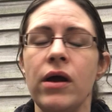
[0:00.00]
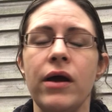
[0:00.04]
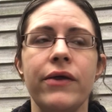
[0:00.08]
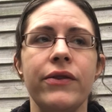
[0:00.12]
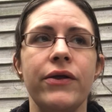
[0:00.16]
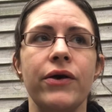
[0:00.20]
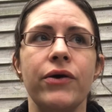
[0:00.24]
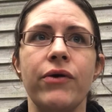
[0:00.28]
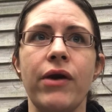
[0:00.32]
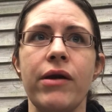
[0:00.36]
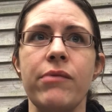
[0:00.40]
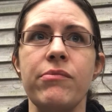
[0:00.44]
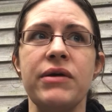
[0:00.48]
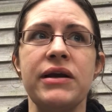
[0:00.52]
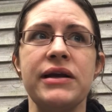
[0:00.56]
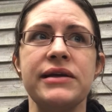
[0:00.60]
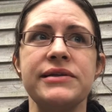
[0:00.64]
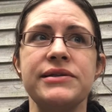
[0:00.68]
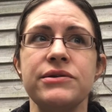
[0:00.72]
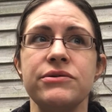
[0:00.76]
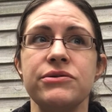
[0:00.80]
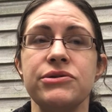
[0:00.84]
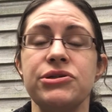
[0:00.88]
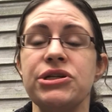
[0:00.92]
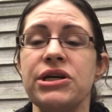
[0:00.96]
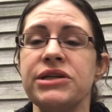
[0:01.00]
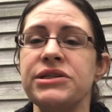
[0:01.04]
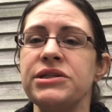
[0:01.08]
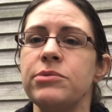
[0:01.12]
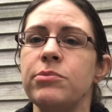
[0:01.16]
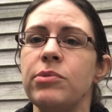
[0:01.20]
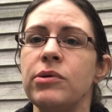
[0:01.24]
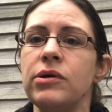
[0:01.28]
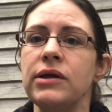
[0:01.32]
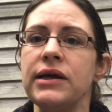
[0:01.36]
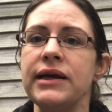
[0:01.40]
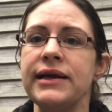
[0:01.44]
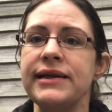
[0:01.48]
They're great because they're
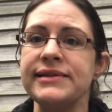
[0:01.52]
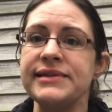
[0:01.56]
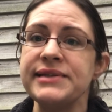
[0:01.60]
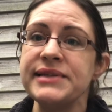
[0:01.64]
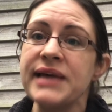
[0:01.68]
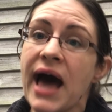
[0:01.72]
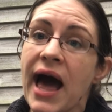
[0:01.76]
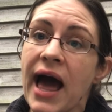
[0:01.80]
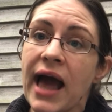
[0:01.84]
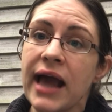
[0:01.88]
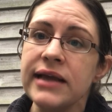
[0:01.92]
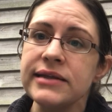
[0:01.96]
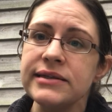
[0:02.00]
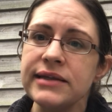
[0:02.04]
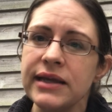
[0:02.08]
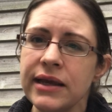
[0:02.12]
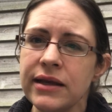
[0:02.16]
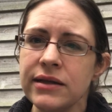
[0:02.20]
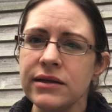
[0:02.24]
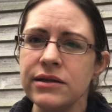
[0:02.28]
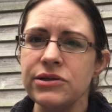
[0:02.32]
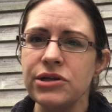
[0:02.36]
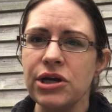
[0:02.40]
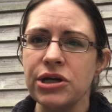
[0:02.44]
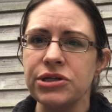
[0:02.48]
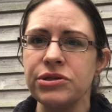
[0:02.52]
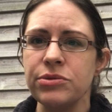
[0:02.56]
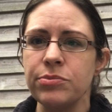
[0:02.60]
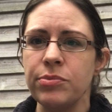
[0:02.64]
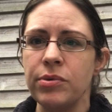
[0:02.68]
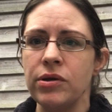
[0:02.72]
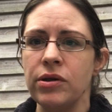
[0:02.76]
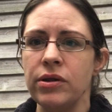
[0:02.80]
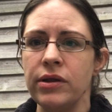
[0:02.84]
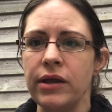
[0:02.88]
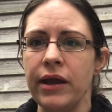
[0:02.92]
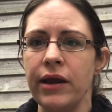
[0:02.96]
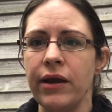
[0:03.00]
adjustable in size and
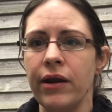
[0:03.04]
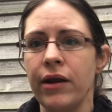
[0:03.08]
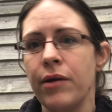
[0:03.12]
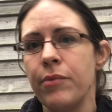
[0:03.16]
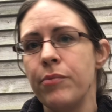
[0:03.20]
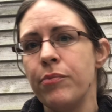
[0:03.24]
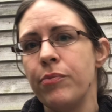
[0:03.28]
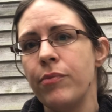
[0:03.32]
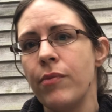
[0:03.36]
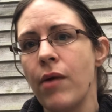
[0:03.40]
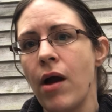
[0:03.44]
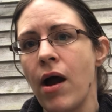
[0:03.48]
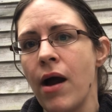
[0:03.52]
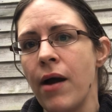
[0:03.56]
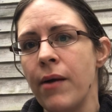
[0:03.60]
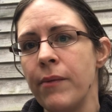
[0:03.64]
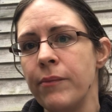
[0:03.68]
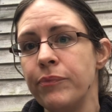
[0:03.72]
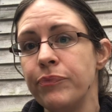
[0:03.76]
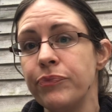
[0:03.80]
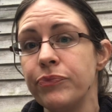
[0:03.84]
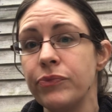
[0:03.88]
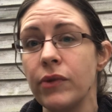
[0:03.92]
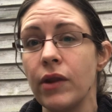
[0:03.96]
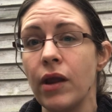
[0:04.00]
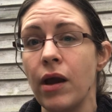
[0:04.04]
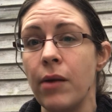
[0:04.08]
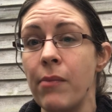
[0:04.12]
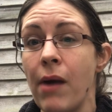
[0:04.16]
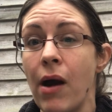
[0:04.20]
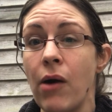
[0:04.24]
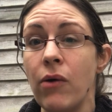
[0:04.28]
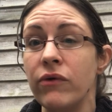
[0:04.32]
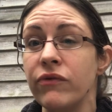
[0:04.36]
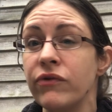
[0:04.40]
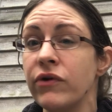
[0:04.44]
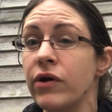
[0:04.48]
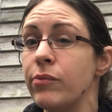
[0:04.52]
adjustable in
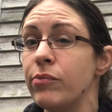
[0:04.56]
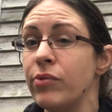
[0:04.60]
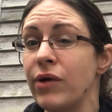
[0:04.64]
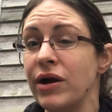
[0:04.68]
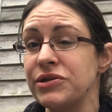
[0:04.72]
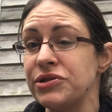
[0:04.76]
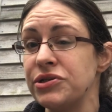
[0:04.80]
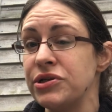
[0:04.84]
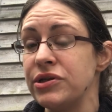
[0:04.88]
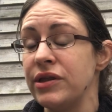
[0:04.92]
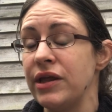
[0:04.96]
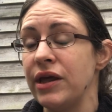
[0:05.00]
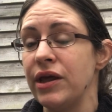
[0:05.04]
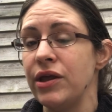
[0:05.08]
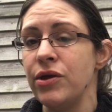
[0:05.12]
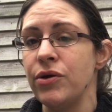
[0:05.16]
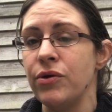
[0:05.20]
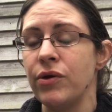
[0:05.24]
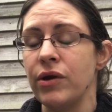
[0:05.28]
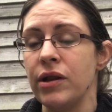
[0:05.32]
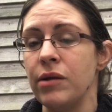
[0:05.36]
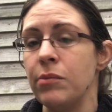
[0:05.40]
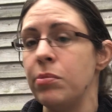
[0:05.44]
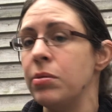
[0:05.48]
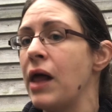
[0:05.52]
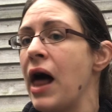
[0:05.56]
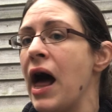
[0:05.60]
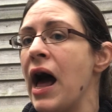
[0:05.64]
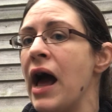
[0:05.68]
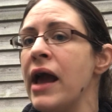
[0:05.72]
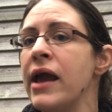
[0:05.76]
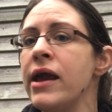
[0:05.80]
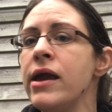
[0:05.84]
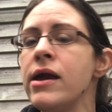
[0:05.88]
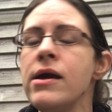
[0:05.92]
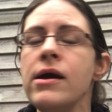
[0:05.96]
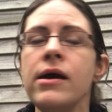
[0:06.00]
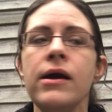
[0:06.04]
amount of compression that you can
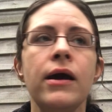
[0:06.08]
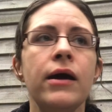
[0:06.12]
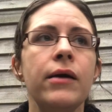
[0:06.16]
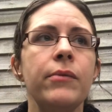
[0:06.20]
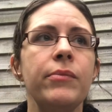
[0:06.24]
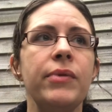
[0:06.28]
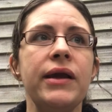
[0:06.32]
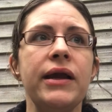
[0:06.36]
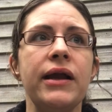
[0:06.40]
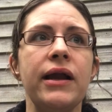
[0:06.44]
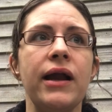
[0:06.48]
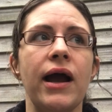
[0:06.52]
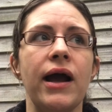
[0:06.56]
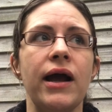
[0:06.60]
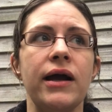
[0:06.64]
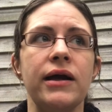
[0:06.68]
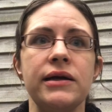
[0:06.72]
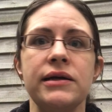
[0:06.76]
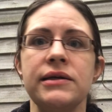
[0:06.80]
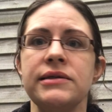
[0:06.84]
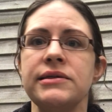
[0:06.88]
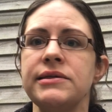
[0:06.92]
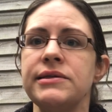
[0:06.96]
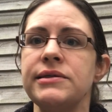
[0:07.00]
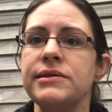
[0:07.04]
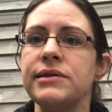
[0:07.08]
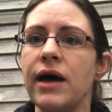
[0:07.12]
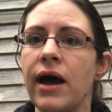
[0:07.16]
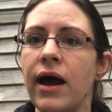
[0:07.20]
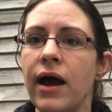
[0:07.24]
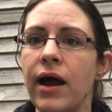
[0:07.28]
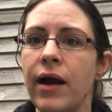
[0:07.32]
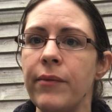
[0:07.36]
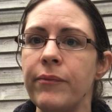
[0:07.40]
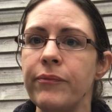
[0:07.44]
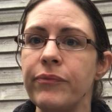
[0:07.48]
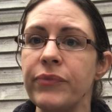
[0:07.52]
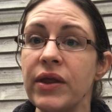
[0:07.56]
apply, because
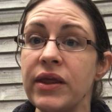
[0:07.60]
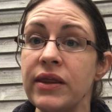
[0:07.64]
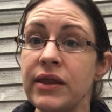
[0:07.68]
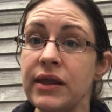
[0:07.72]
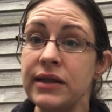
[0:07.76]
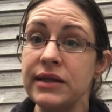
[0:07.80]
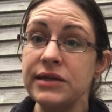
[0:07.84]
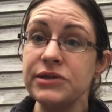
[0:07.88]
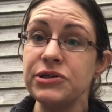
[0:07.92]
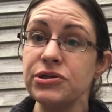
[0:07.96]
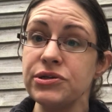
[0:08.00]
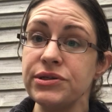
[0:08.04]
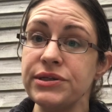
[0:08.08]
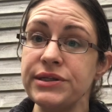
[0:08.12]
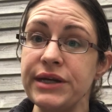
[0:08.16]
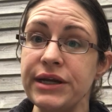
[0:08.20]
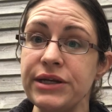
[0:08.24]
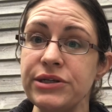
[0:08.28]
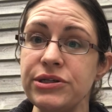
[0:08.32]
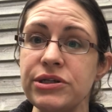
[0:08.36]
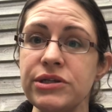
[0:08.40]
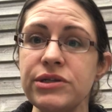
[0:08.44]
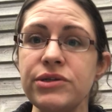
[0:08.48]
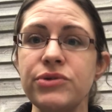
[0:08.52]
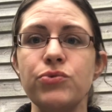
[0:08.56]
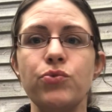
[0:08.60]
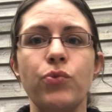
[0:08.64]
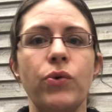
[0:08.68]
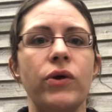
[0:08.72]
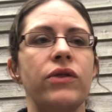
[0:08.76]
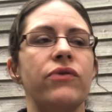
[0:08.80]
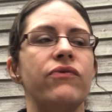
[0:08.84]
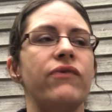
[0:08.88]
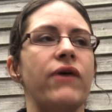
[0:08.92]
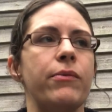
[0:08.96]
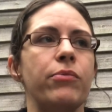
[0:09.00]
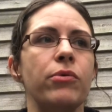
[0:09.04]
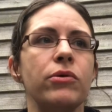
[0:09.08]
in the initial stages
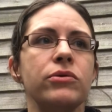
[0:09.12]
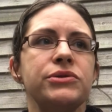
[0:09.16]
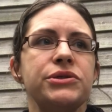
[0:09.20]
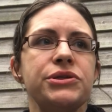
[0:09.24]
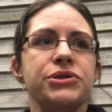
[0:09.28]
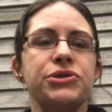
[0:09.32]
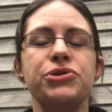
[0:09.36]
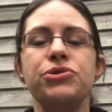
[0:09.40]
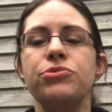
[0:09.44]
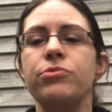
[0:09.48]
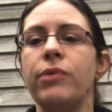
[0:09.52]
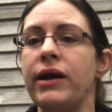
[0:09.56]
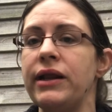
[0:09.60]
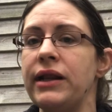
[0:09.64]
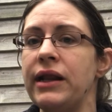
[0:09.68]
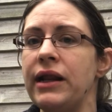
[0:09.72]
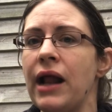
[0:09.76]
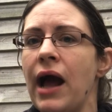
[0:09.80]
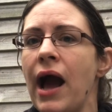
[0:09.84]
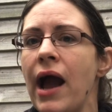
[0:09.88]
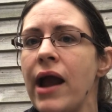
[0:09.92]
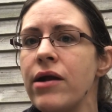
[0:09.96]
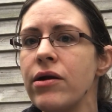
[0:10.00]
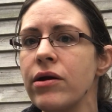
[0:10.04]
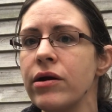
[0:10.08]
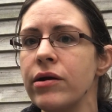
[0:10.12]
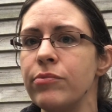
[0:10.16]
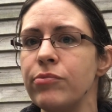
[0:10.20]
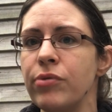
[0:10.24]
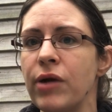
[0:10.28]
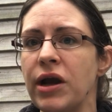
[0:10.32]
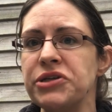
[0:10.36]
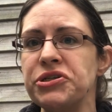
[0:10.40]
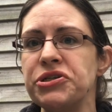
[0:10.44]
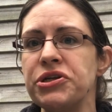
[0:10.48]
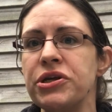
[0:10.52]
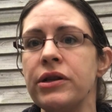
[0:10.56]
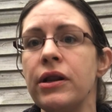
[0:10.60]
with fibrosis you might need a higher
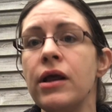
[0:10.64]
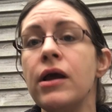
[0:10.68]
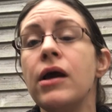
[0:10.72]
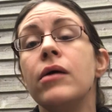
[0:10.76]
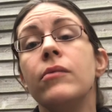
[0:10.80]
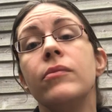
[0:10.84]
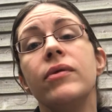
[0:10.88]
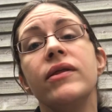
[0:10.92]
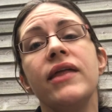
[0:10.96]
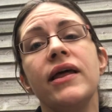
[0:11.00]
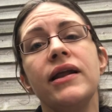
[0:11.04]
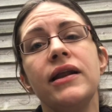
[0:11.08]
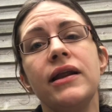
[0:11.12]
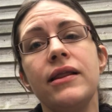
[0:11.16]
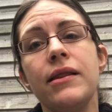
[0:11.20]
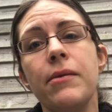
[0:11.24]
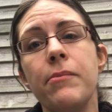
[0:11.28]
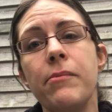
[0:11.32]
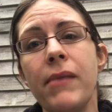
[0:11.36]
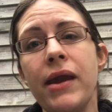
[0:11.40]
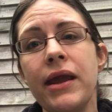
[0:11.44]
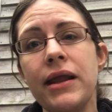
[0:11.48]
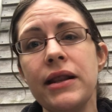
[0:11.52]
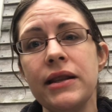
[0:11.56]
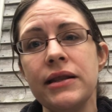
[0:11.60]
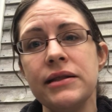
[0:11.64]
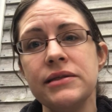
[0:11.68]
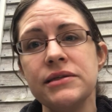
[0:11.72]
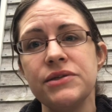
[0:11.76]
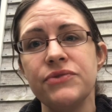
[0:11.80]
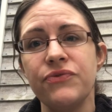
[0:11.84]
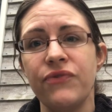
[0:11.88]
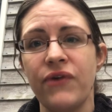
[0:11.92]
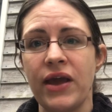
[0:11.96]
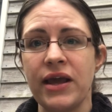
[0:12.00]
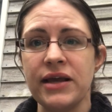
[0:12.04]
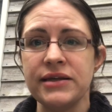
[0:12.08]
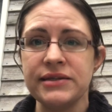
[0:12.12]
compression, but then in the maintenance
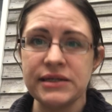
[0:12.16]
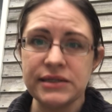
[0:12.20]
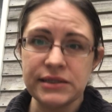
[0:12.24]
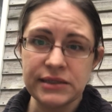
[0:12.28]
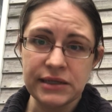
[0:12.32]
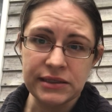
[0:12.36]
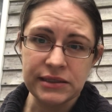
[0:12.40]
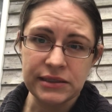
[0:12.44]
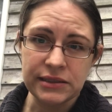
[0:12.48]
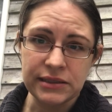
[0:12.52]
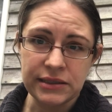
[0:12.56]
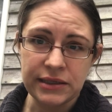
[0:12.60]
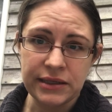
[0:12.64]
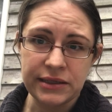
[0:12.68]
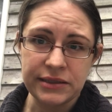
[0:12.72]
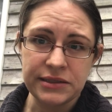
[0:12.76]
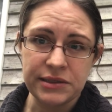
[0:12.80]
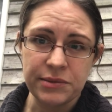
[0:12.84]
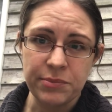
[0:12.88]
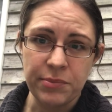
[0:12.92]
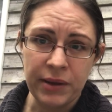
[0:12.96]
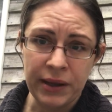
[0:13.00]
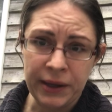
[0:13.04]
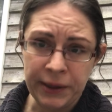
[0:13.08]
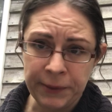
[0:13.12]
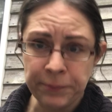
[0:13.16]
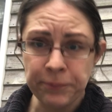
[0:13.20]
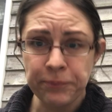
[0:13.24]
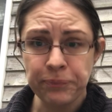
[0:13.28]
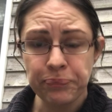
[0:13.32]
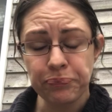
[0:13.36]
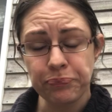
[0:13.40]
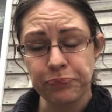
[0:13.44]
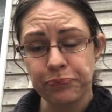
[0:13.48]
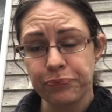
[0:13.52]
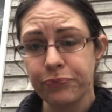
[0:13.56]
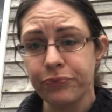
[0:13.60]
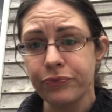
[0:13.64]
phase it doesn't need to be
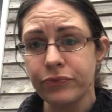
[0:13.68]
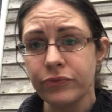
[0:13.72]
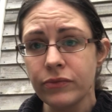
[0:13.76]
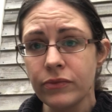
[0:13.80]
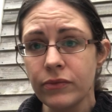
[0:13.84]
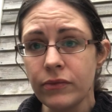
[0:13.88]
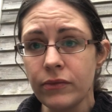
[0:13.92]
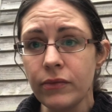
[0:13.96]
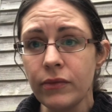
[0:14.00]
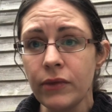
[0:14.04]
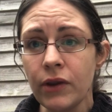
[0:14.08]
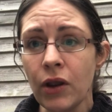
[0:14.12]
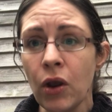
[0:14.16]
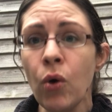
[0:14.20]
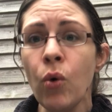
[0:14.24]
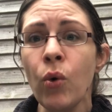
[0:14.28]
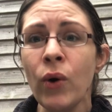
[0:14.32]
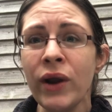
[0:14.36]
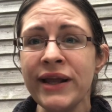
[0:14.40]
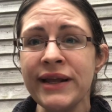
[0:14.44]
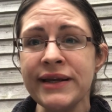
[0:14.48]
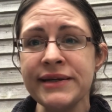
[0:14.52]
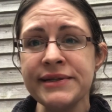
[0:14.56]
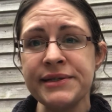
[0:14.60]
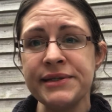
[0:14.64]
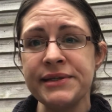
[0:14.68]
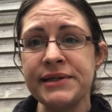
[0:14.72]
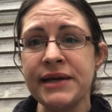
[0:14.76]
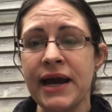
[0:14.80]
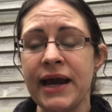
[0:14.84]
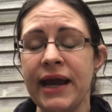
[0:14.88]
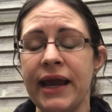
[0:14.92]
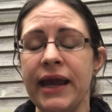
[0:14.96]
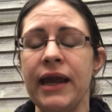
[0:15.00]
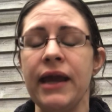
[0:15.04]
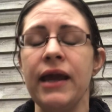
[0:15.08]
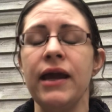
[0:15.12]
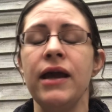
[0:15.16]
quite as
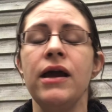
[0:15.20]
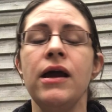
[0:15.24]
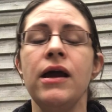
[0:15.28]
tight.